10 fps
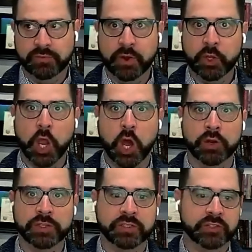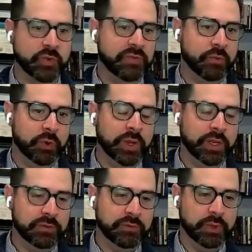is a fairly honest and
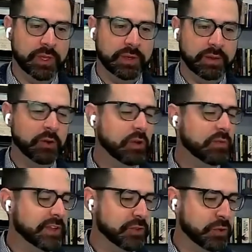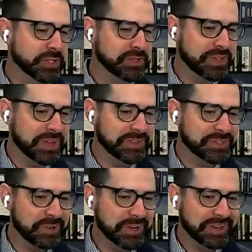straightforward way to go through that. I don't know if I answered the
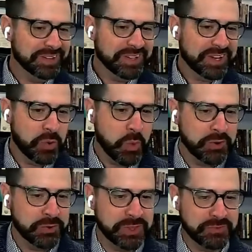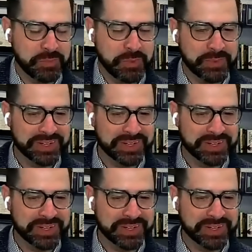question though, David. Sorry. Kind of wandered.